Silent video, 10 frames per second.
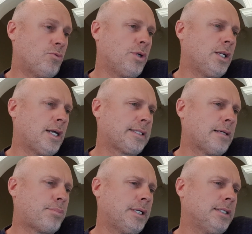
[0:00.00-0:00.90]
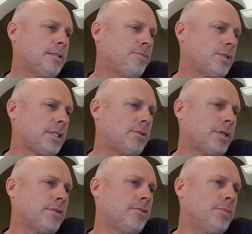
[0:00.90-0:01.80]
really like that brand, so that'll
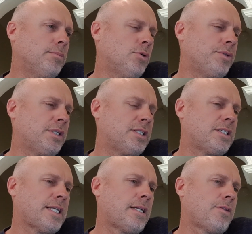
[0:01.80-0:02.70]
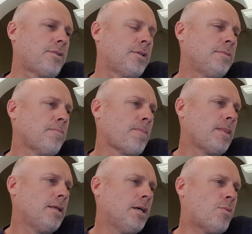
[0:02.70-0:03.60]
go for a bit more. Then there's a Zenith,
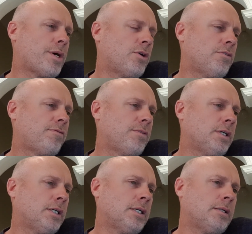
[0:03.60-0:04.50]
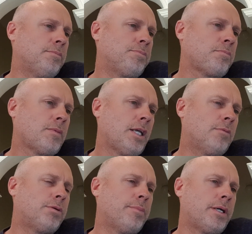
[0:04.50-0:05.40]
a one-off Il
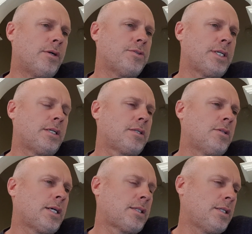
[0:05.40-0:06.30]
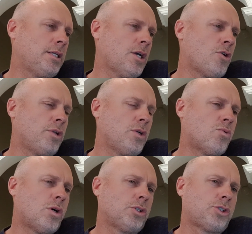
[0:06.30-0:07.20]
Primero Zenith, like the
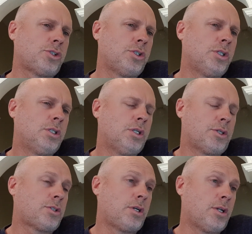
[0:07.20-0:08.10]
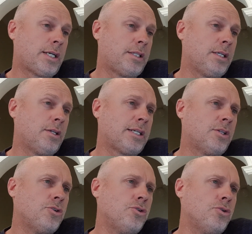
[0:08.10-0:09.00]
OnlyWatch. Like
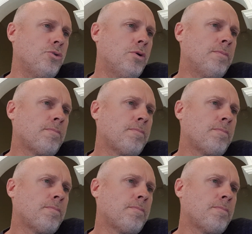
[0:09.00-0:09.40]
the new.